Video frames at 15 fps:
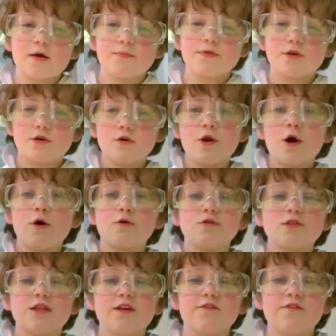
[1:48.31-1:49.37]
up to your
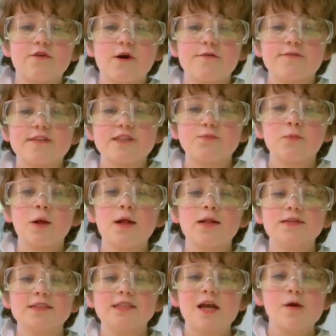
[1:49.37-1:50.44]
nose if you have to smell
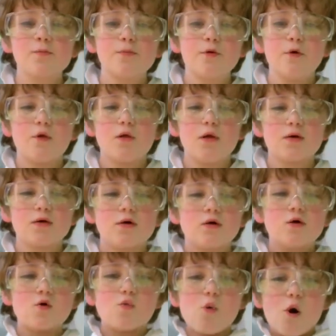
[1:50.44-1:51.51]
a sample.
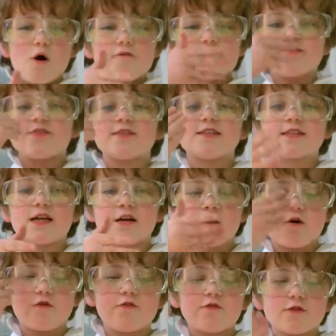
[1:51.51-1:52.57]
Waft the scent
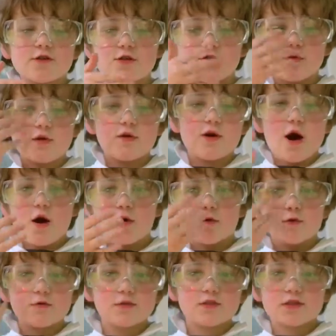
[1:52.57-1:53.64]
over to your
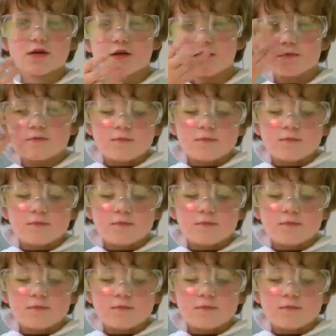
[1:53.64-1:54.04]
nose.